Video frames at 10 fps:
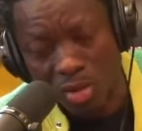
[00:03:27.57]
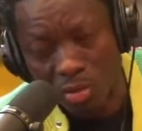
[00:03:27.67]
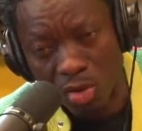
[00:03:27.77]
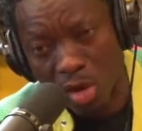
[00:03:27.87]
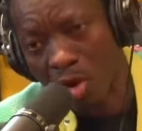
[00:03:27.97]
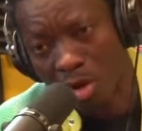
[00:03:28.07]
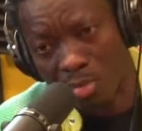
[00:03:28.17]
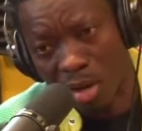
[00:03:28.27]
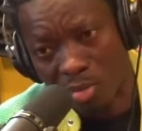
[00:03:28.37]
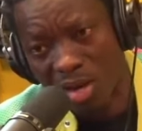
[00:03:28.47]
going hard on
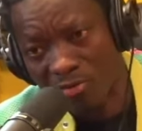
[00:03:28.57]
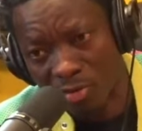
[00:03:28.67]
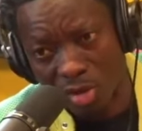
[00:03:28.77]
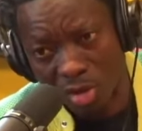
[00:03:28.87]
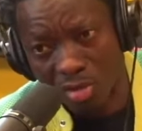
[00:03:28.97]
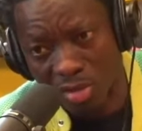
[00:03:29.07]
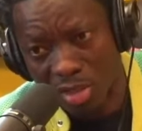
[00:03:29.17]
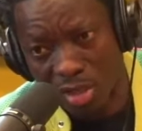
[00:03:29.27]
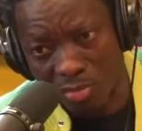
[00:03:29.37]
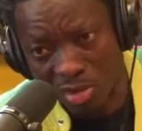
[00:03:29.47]
my wife for a long
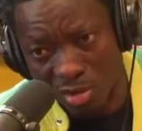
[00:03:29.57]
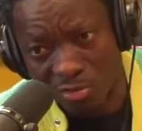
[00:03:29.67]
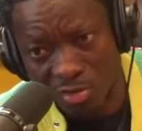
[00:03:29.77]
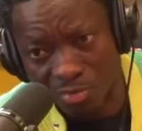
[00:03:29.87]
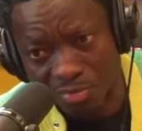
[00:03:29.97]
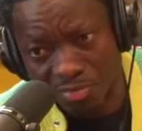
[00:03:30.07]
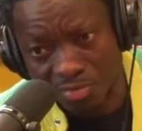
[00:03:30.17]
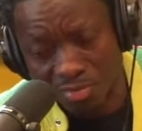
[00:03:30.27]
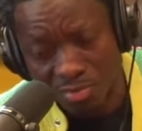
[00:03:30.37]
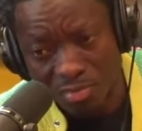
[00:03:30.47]
time, whatever.
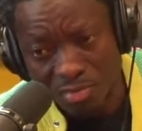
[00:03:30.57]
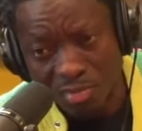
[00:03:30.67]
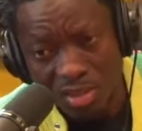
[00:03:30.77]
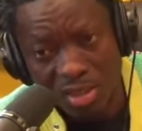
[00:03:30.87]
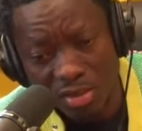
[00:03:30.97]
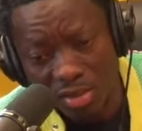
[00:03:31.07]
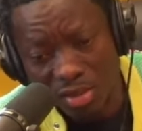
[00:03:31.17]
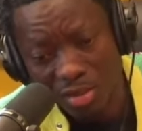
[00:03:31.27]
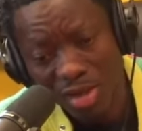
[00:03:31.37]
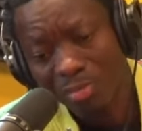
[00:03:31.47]
Yeah. You
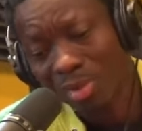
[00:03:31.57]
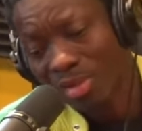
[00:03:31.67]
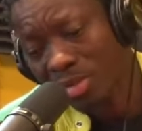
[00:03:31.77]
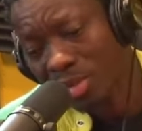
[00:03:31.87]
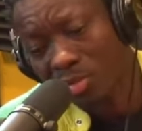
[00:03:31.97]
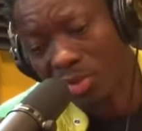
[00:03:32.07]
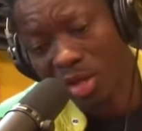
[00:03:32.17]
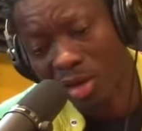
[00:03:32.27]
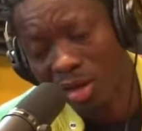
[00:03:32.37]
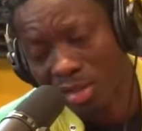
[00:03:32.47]
know, but still,
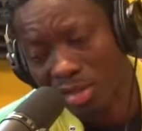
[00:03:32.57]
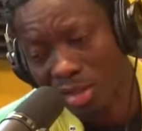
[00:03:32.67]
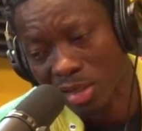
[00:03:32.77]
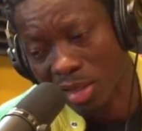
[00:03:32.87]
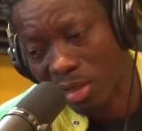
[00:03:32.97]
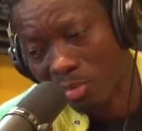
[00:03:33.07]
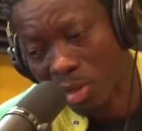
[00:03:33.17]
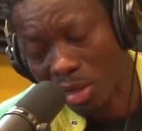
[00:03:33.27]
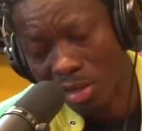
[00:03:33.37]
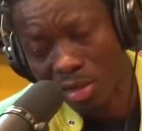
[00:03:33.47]
regardless, in the
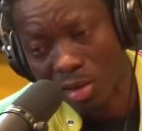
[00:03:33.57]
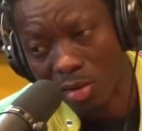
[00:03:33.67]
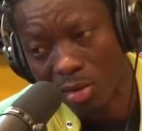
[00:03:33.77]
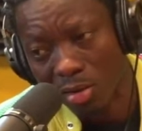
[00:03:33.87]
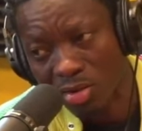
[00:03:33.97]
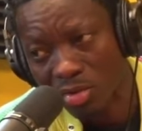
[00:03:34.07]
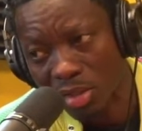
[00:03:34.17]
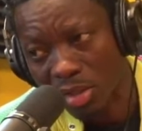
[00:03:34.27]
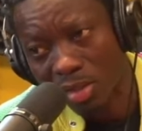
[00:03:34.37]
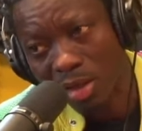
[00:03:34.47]
American law, you
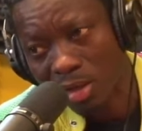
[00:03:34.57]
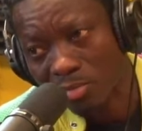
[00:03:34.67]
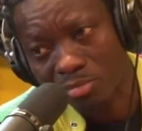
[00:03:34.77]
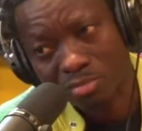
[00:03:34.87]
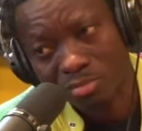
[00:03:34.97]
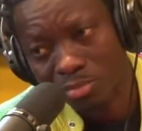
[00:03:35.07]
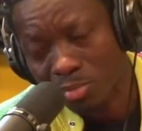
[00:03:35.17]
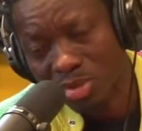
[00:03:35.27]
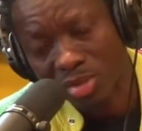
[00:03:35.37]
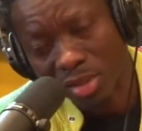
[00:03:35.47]
cannot
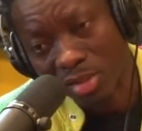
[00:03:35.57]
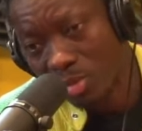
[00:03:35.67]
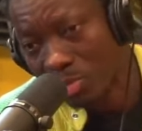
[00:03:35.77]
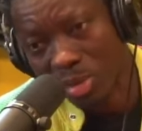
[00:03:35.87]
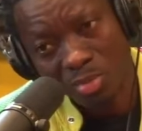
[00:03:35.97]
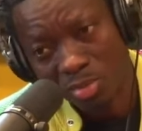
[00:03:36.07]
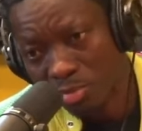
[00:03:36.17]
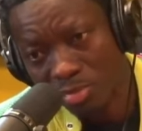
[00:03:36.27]
put your hands on people.